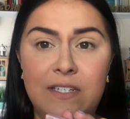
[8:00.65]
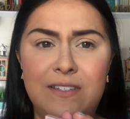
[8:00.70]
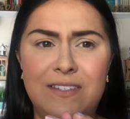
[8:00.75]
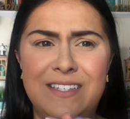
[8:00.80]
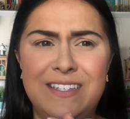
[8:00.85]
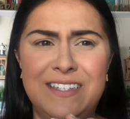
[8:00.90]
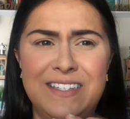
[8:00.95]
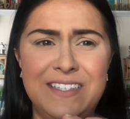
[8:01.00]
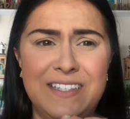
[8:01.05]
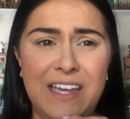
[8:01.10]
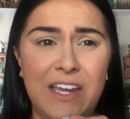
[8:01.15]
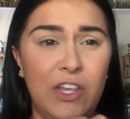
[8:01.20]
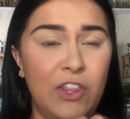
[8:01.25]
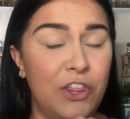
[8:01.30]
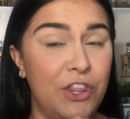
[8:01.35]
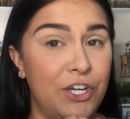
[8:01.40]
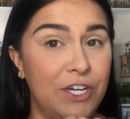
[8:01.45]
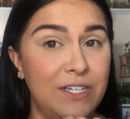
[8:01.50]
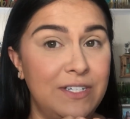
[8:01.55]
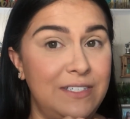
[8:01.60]
This is like
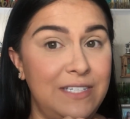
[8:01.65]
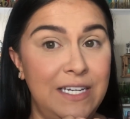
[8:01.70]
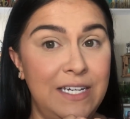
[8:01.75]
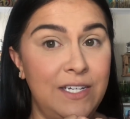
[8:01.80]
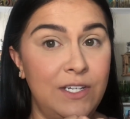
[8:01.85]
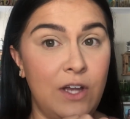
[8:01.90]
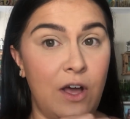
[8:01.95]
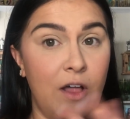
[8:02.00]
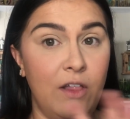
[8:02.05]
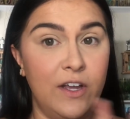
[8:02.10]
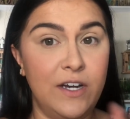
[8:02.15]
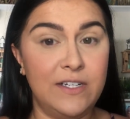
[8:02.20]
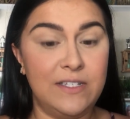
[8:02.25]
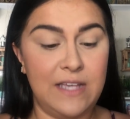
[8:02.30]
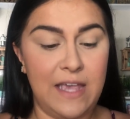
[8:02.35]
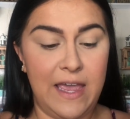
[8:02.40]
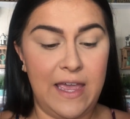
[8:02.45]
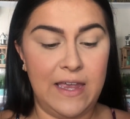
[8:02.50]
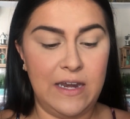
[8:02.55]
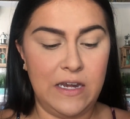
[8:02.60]
$13
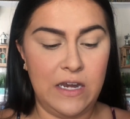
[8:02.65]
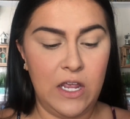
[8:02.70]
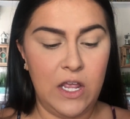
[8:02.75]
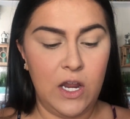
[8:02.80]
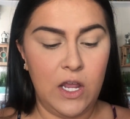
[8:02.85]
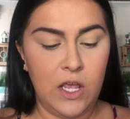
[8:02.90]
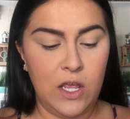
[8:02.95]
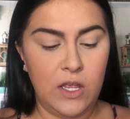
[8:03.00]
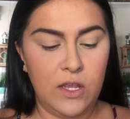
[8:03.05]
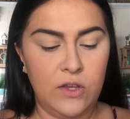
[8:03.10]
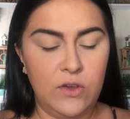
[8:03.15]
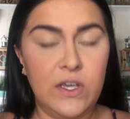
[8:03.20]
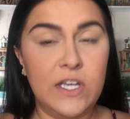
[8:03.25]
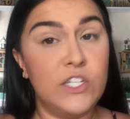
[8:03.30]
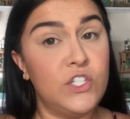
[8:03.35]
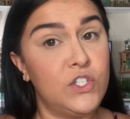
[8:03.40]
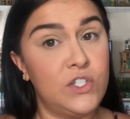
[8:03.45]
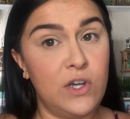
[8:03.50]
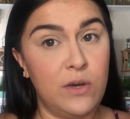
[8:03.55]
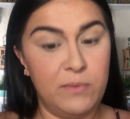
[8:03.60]
and you get
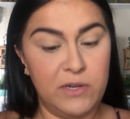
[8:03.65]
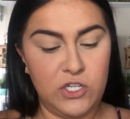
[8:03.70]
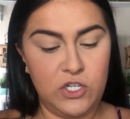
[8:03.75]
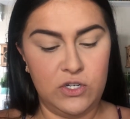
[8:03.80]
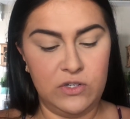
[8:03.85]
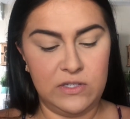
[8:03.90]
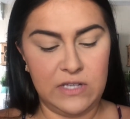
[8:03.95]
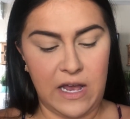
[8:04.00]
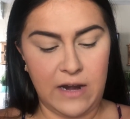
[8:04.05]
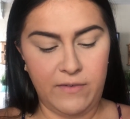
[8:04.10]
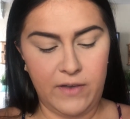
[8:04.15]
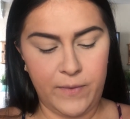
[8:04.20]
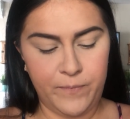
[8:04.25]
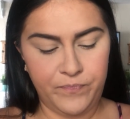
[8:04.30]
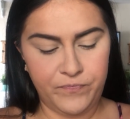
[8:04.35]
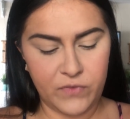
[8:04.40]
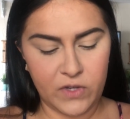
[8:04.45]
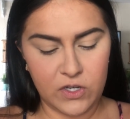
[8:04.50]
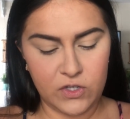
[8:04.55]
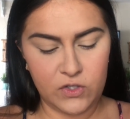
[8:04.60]
so much use out of it.
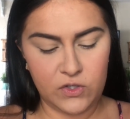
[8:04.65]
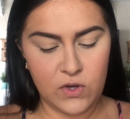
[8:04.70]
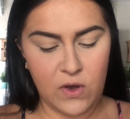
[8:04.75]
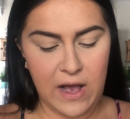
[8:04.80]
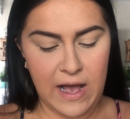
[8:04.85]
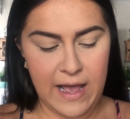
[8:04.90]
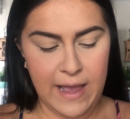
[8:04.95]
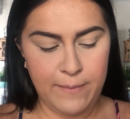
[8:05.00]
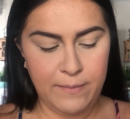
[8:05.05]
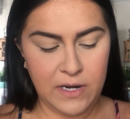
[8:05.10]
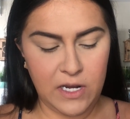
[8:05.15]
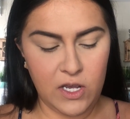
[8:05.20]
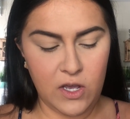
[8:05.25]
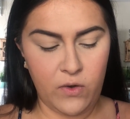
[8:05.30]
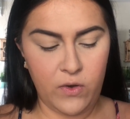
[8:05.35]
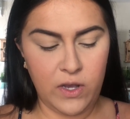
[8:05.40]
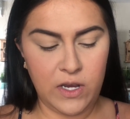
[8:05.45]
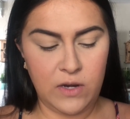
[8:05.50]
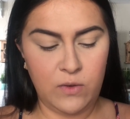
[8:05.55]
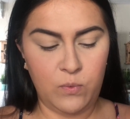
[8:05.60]
So I'm gonna
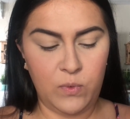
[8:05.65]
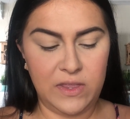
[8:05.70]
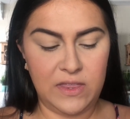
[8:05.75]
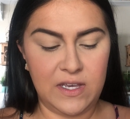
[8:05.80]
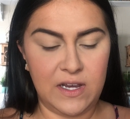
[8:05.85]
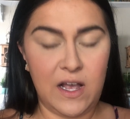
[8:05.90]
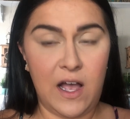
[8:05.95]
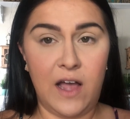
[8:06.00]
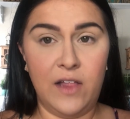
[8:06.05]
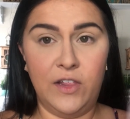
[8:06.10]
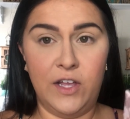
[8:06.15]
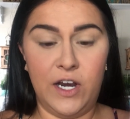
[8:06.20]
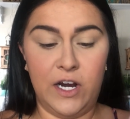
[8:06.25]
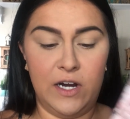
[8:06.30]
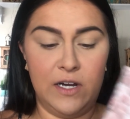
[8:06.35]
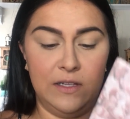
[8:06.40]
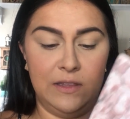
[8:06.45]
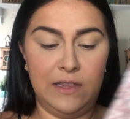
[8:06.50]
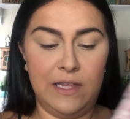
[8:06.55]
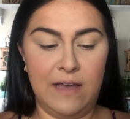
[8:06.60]
go in with the
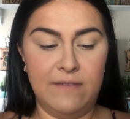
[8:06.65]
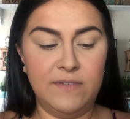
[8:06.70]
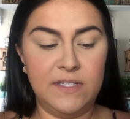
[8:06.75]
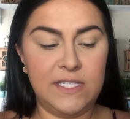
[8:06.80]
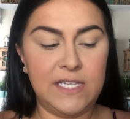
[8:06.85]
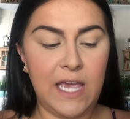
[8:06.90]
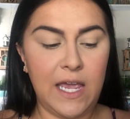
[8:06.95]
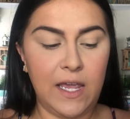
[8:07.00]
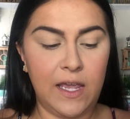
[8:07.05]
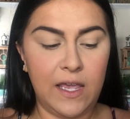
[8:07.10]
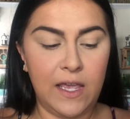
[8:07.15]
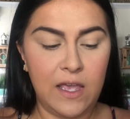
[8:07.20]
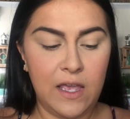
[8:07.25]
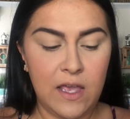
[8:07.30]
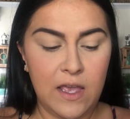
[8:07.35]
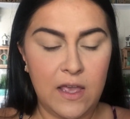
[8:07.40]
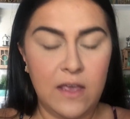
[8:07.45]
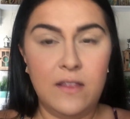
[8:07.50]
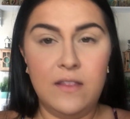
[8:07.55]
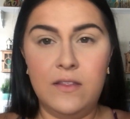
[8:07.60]
color Lovesick,
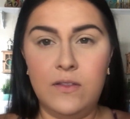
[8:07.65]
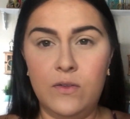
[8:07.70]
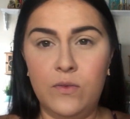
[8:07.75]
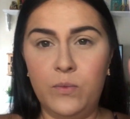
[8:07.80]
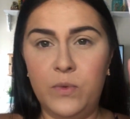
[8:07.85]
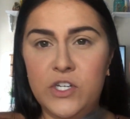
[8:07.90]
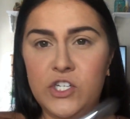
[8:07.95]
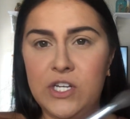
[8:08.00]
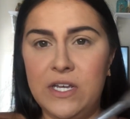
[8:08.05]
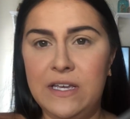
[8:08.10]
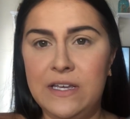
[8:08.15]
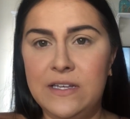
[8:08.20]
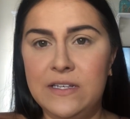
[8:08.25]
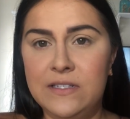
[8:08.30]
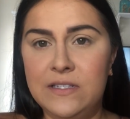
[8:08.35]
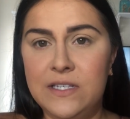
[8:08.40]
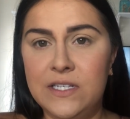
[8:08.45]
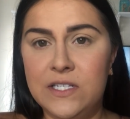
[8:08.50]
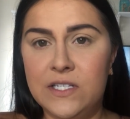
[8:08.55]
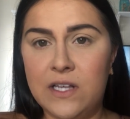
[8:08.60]
which
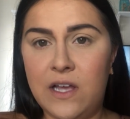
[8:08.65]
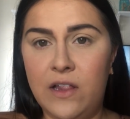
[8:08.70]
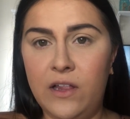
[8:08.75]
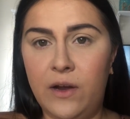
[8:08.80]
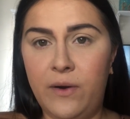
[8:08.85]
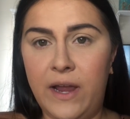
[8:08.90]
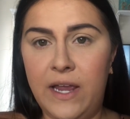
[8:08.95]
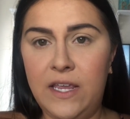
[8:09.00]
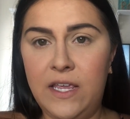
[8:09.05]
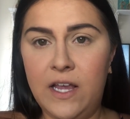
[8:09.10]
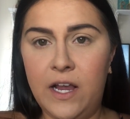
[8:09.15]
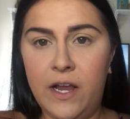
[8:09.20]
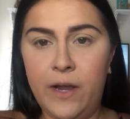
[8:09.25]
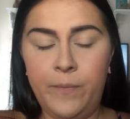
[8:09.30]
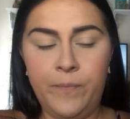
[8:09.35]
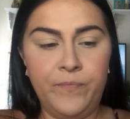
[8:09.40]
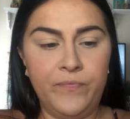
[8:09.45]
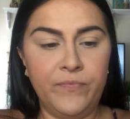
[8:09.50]
is this color right here,